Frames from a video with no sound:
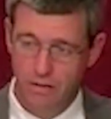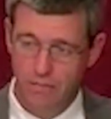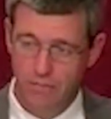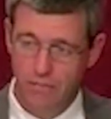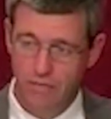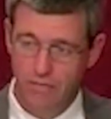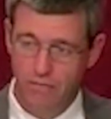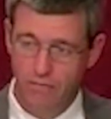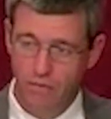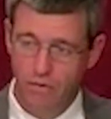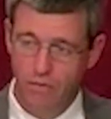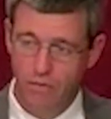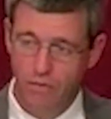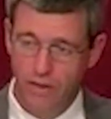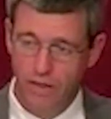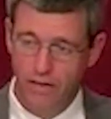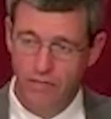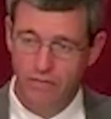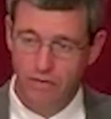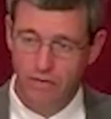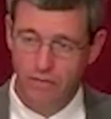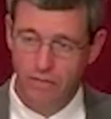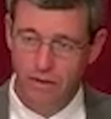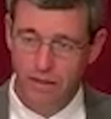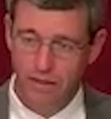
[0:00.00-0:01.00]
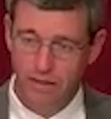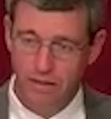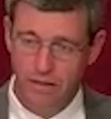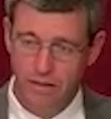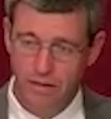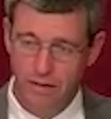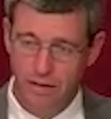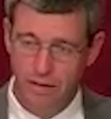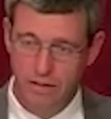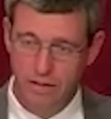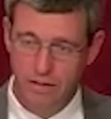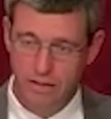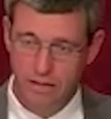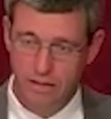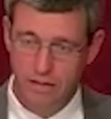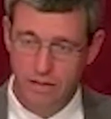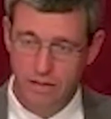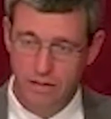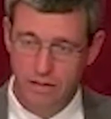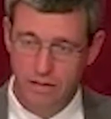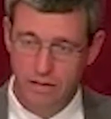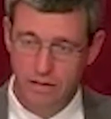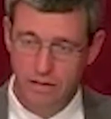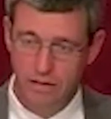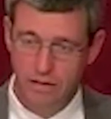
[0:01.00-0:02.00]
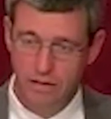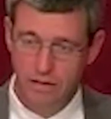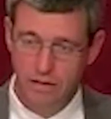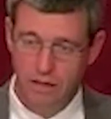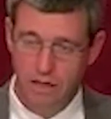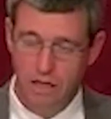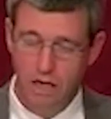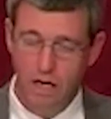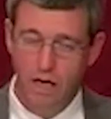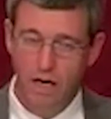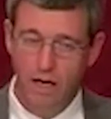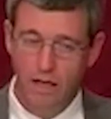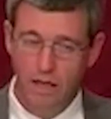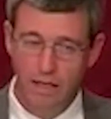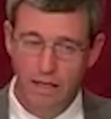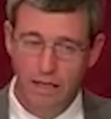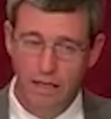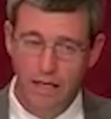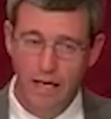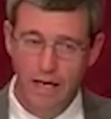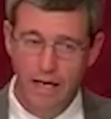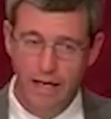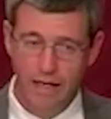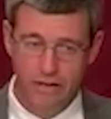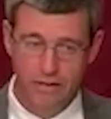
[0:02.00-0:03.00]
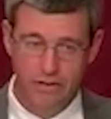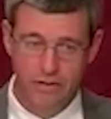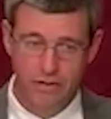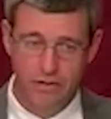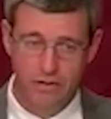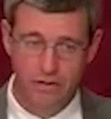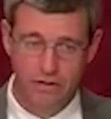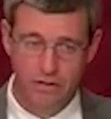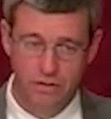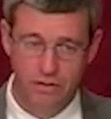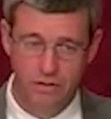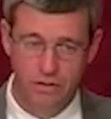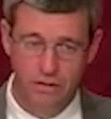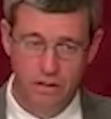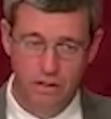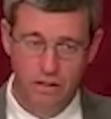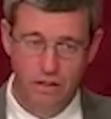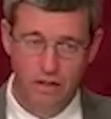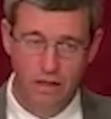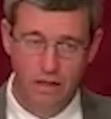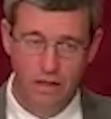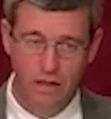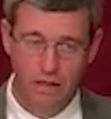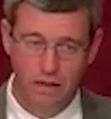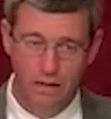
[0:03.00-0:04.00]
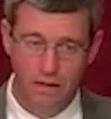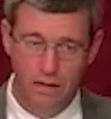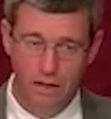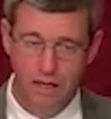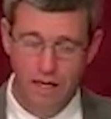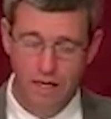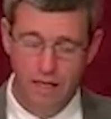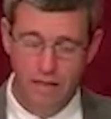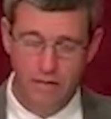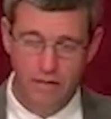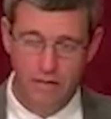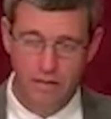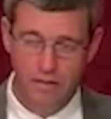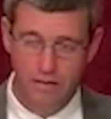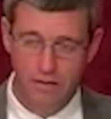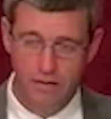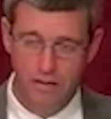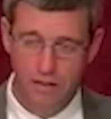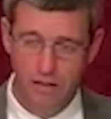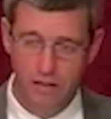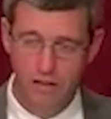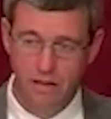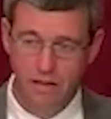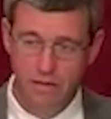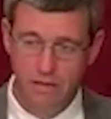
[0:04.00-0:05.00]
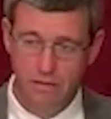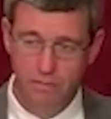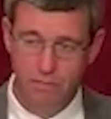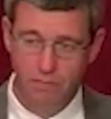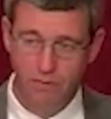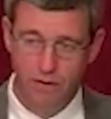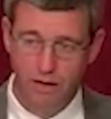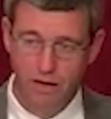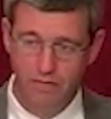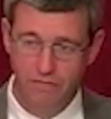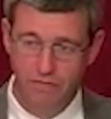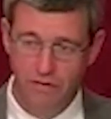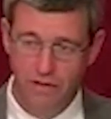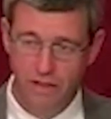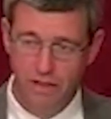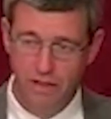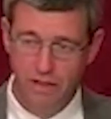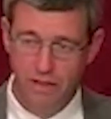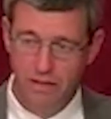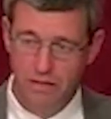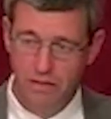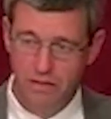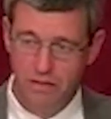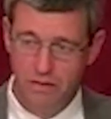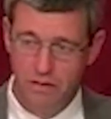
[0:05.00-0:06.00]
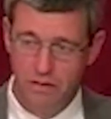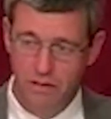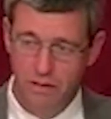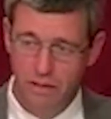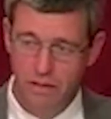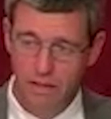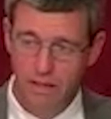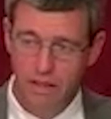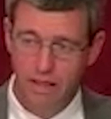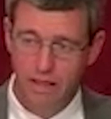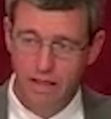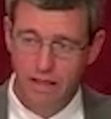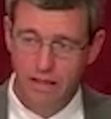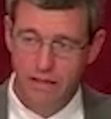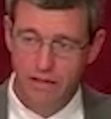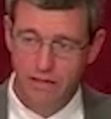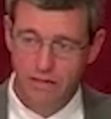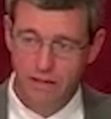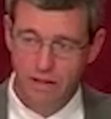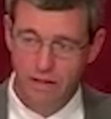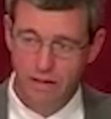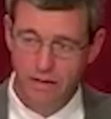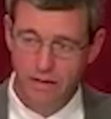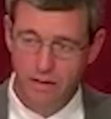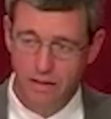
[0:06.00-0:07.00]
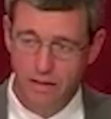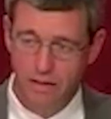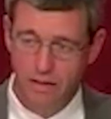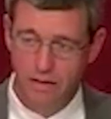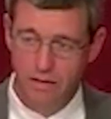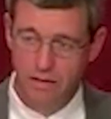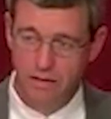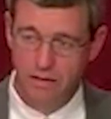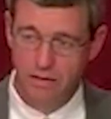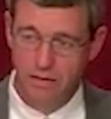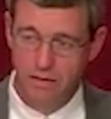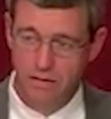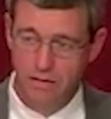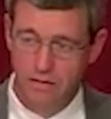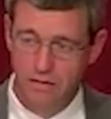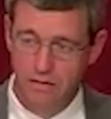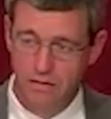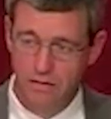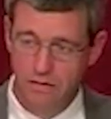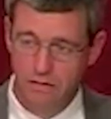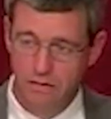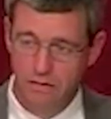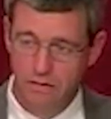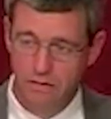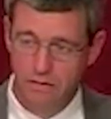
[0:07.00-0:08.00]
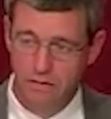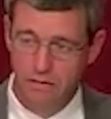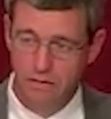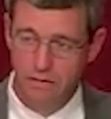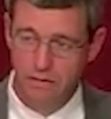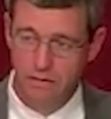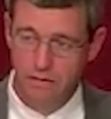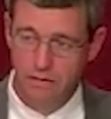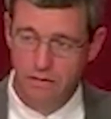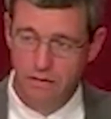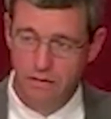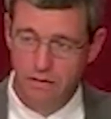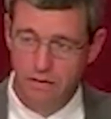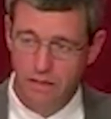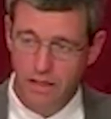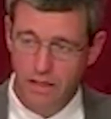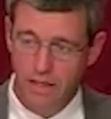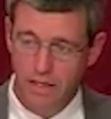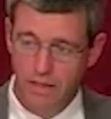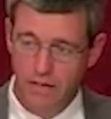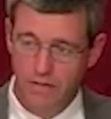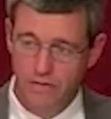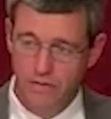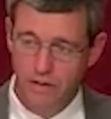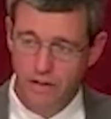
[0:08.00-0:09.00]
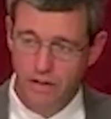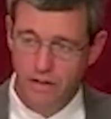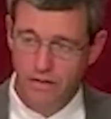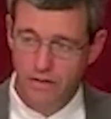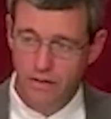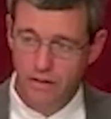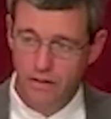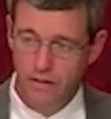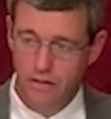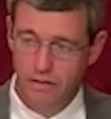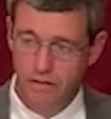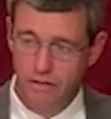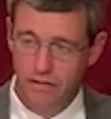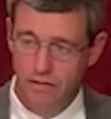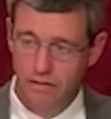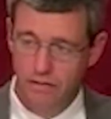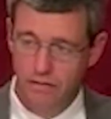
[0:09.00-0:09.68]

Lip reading: before we even recognize it. Unless in God's providence, He is not done. He is not done.